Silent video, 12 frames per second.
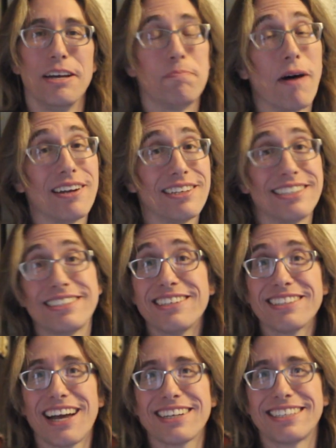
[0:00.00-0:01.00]
But until
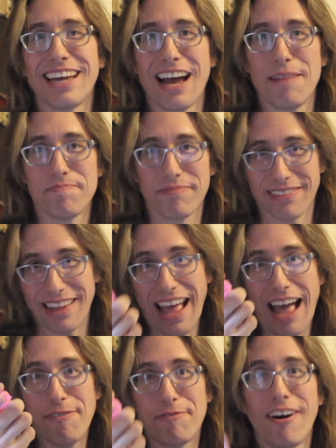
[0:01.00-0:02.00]
next time,
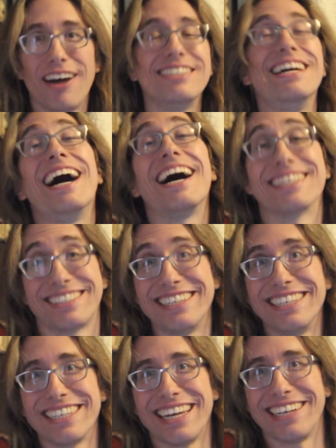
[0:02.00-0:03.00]
have fun. I'll see
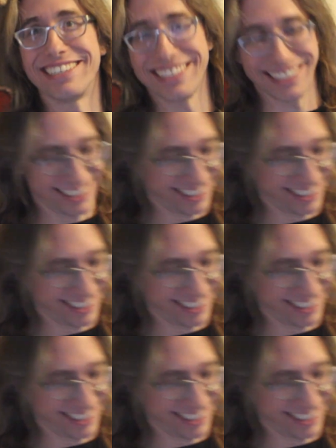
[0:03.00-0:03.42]
you later.